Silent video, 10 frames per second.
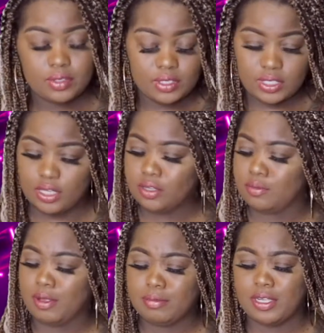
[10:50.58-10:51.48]
excuse
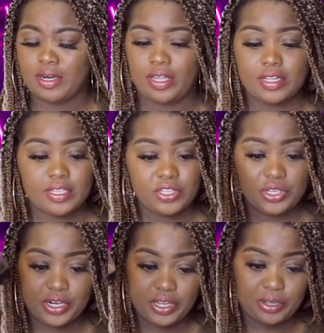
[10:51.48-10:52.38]
me, I'm sorry, y'all, this
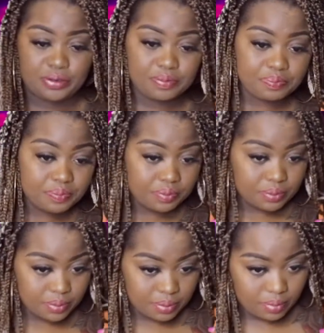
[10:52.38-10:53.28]
cherry coke.
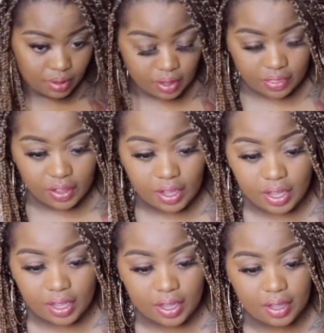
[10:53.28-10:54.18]

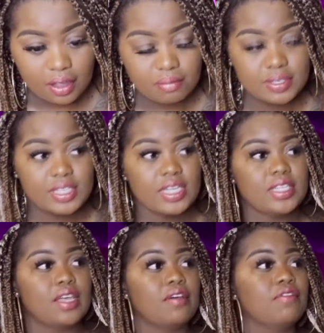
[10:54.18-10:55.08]
The
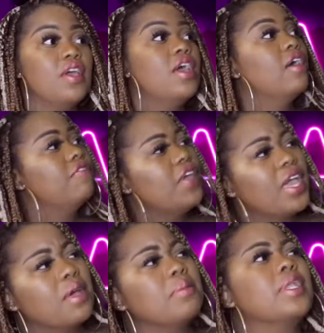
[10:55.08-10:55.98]
sense of
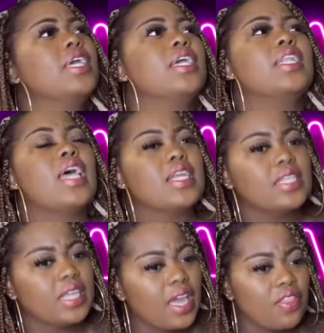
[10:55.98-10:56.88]
family and, like,
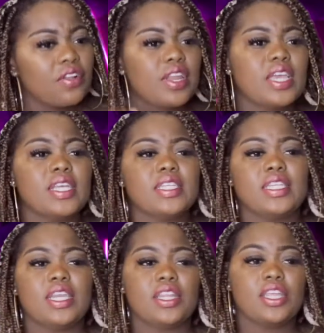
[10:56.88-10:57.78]

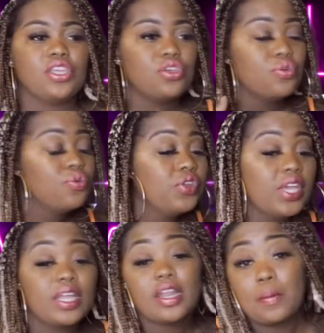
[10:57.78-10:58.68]
togetherness and the
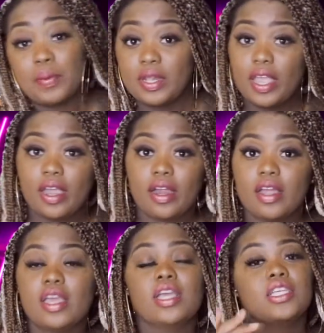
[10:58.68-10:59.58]
union up in
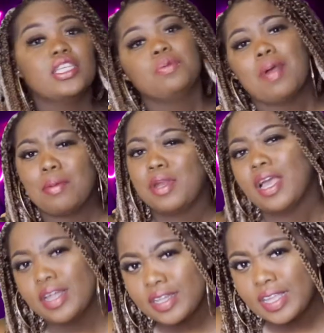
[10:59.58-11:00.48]
there, she's probably
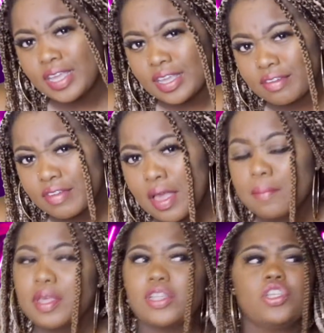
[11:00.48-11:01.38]
not going to leave
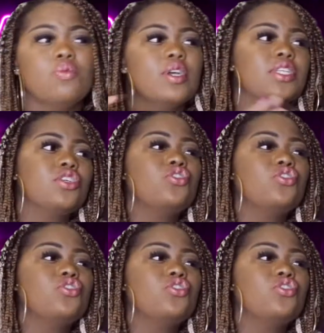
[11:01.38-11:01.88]
because she wants to